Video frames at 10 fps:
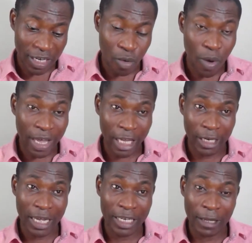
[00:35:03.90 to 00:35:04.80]
Are they working?
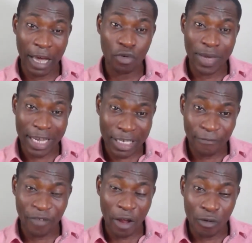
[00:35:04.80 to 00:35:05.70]
Are you
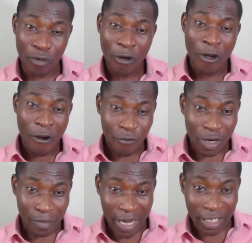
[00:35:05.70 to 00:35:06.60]
getting value for the
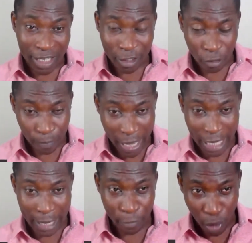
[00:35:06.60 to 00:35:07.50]
money that you pay
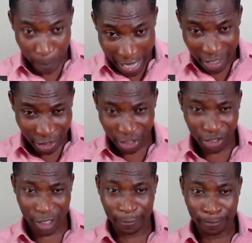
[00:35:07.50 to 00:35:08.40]
them? You're paying
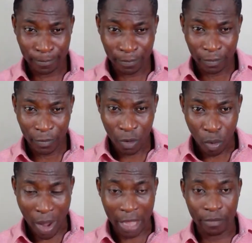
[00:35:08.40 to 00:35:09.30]
attention.
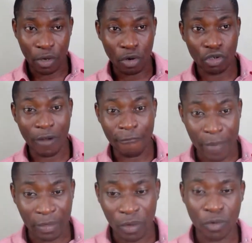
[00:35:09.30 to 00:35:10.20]
Why? Because you have
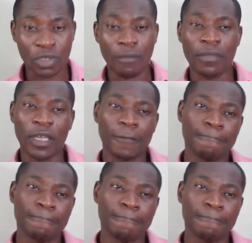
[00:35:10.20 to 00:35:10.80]
been through something.